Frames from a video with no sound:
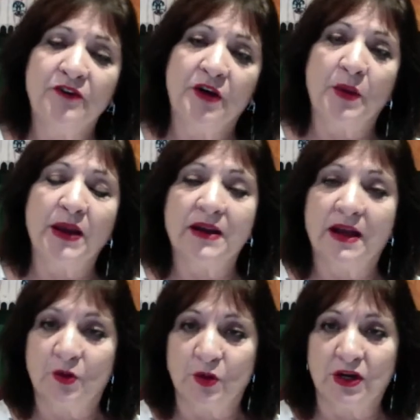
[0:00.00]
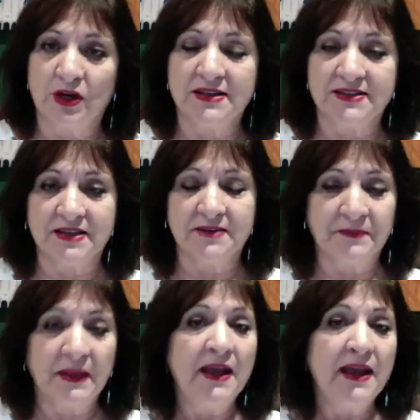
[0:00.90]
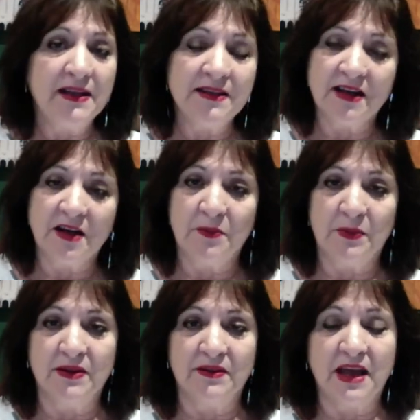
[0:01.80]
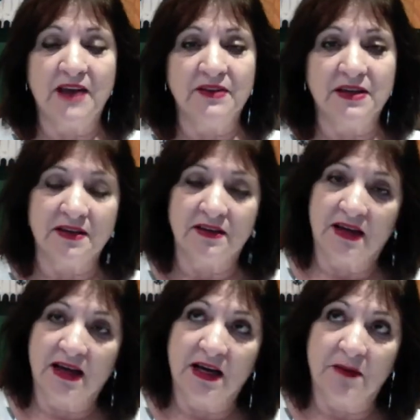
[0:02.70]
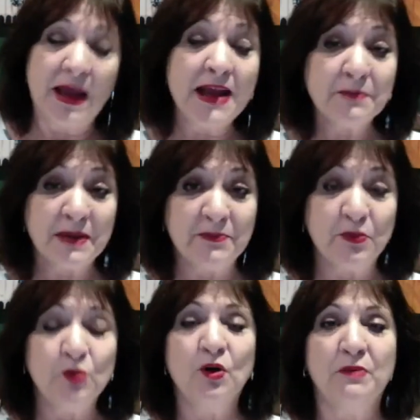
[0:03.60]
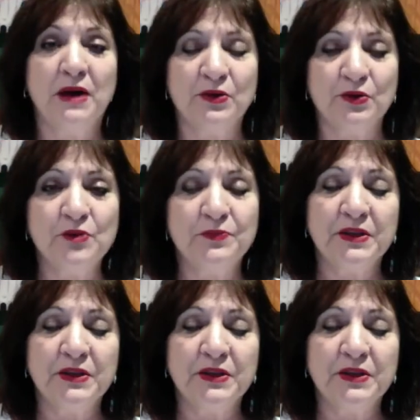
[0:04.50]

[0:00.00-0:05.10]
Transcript: I went and organised it. Ended up with having 8 people on my group.